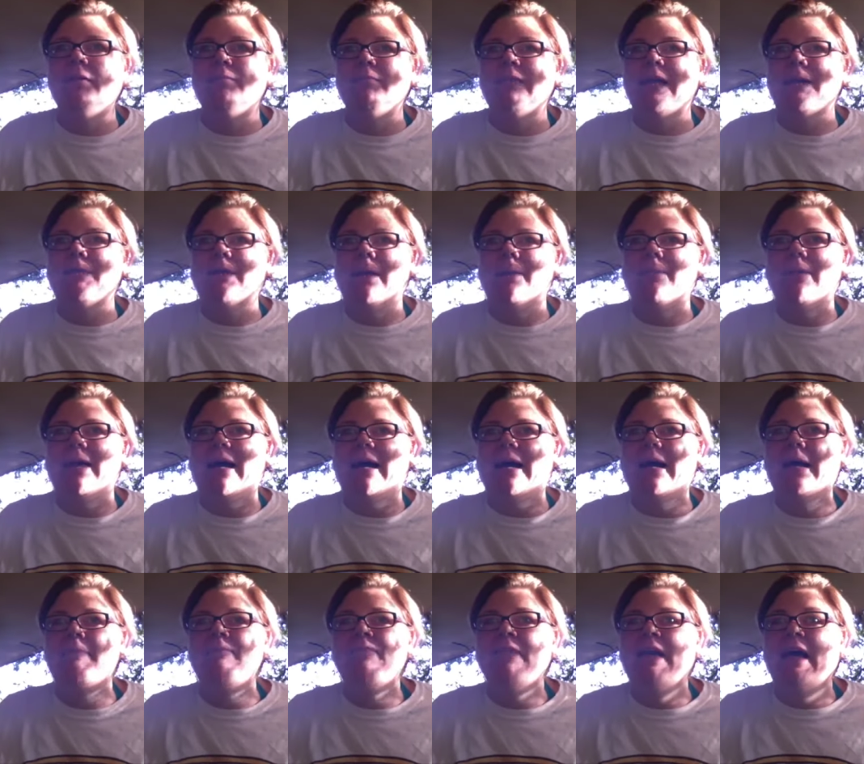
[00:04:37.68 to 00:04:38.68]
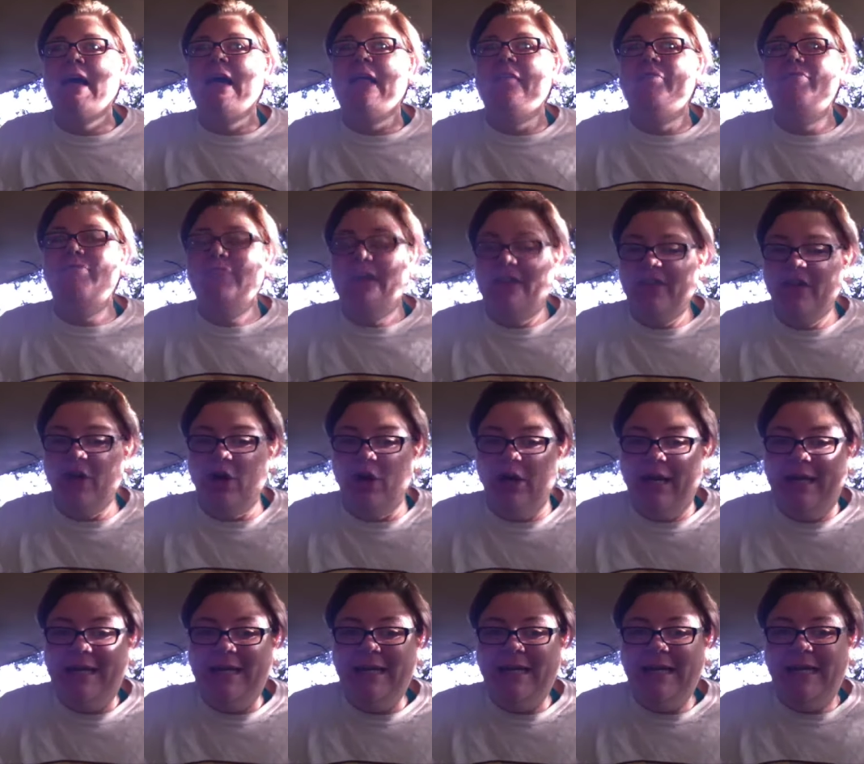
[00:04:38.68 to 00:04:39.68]
blah, blah, blah. The other
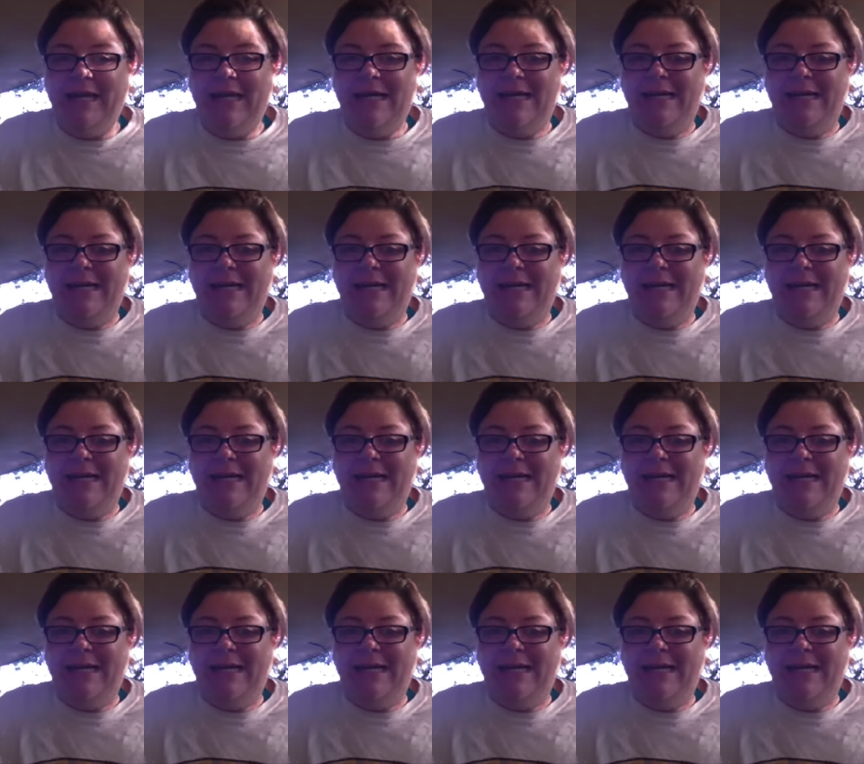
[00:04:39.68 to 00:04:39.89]
colleague,